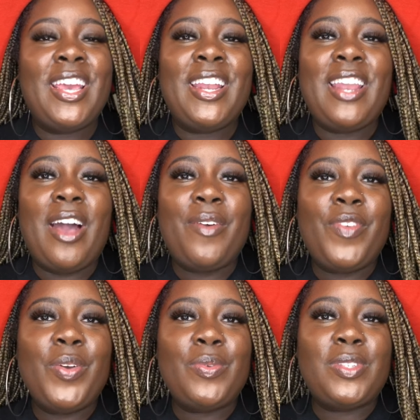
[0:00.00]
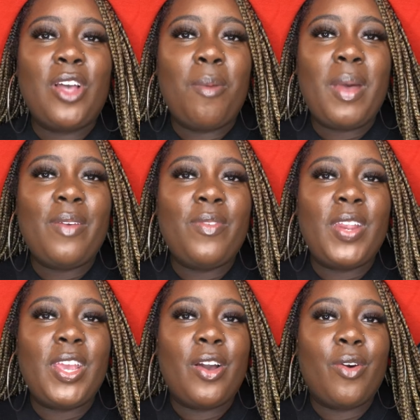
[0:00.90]
Now if you saw my
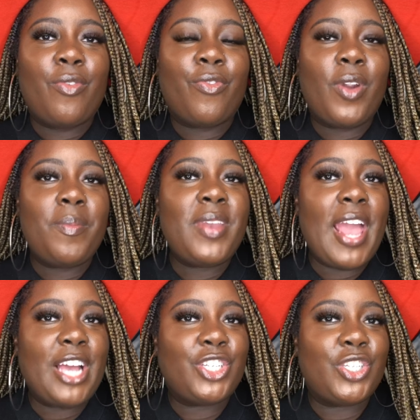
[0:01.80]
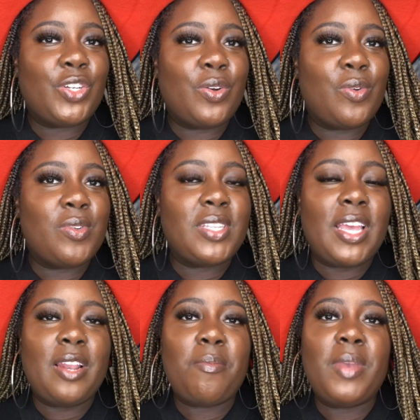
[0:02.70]
video from Nationals
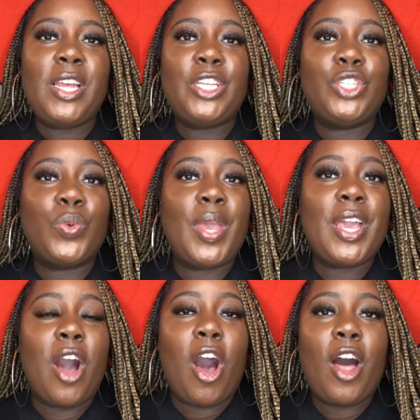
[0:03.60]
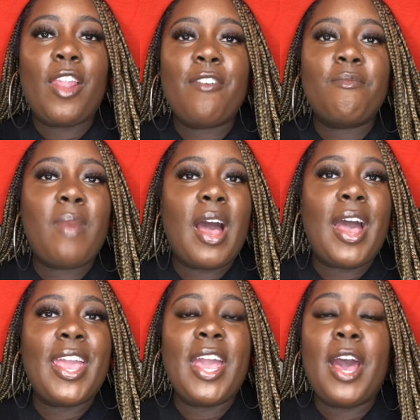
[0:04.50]
and me doing all of
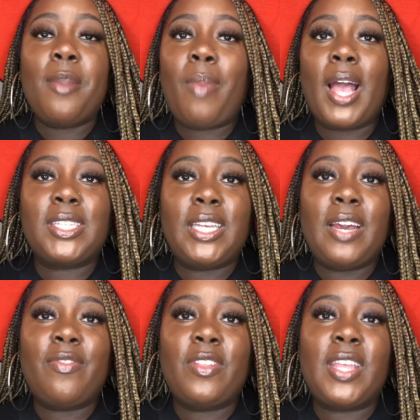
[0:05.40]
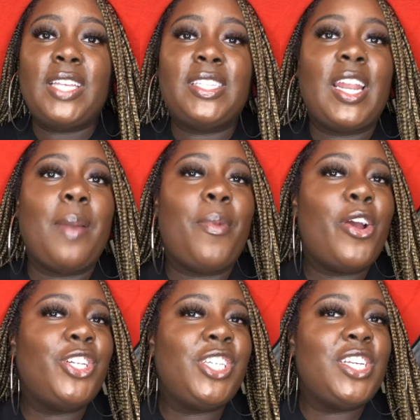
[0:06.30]
my unboxing of the things that I
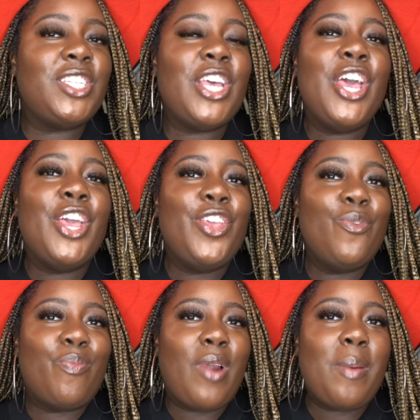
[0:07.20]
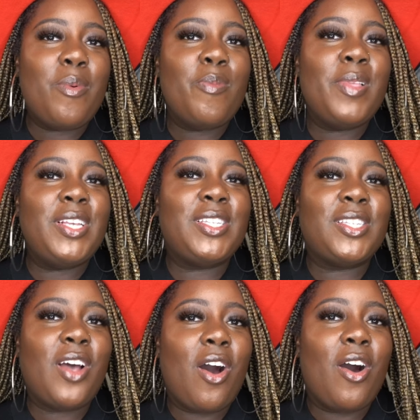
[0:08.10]
purchased, you probably
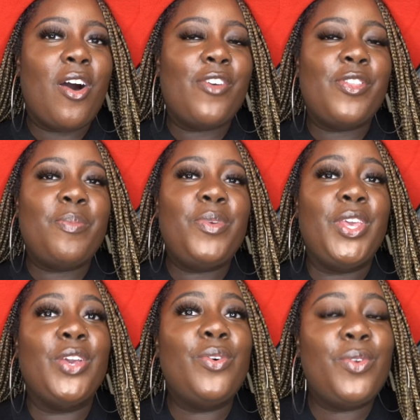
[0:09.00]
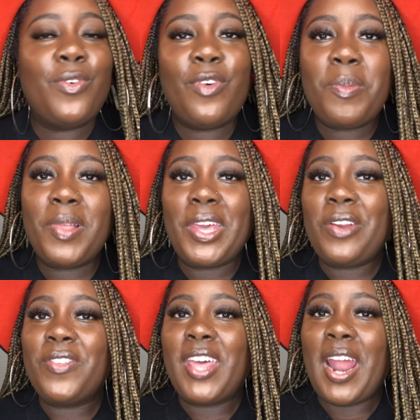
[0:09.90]
saw the beautiful
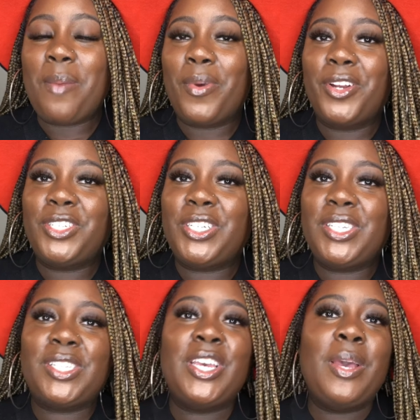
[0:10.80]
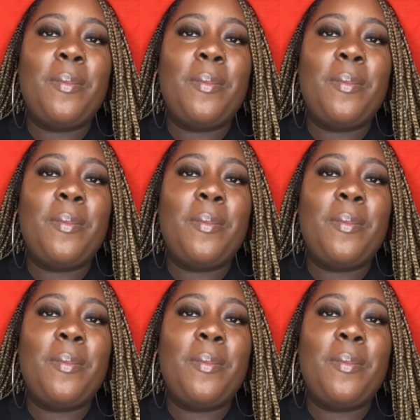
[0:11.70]
planner that I purchased